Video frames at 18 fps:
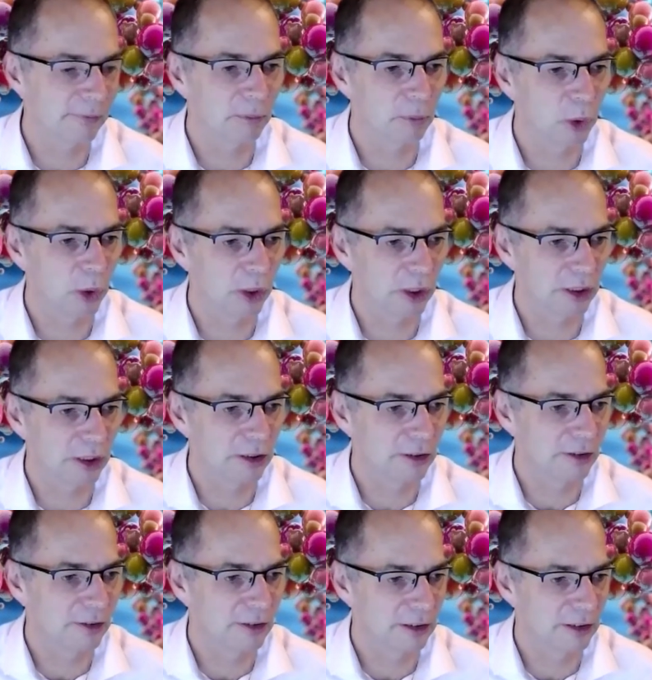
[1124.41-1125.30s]
more
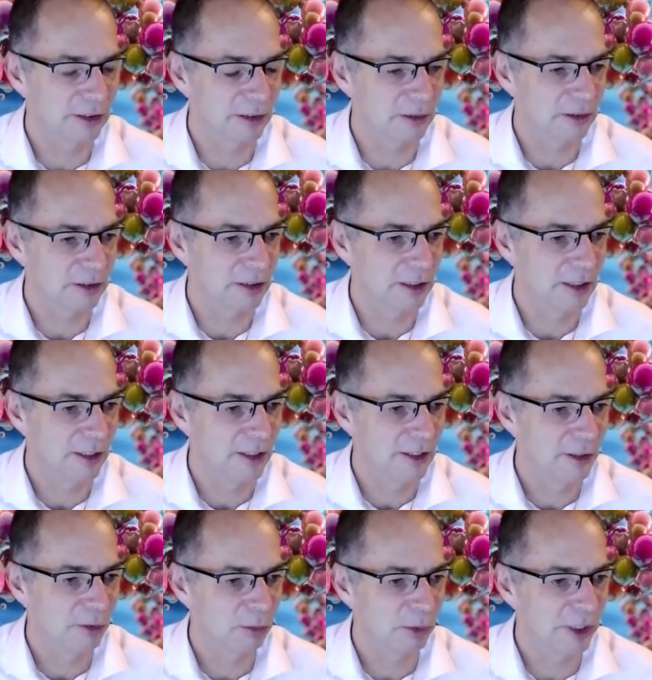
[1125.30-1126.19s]
than
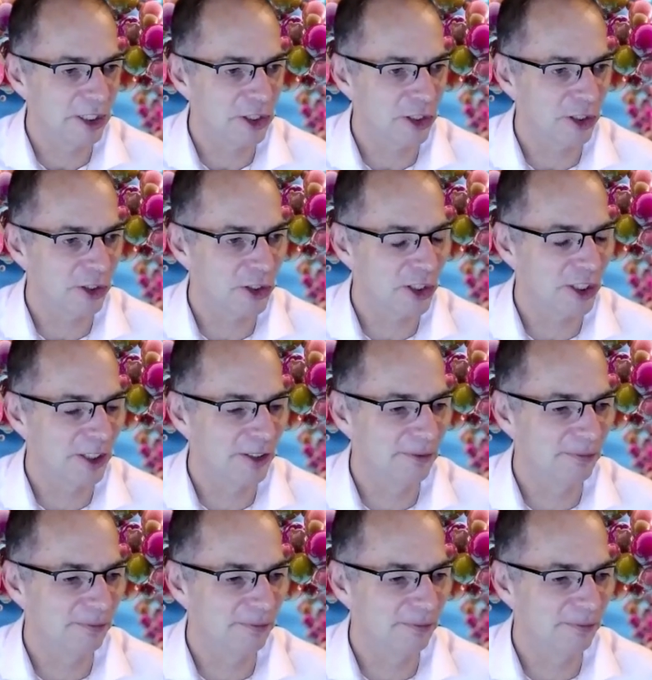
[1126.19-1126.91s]
research.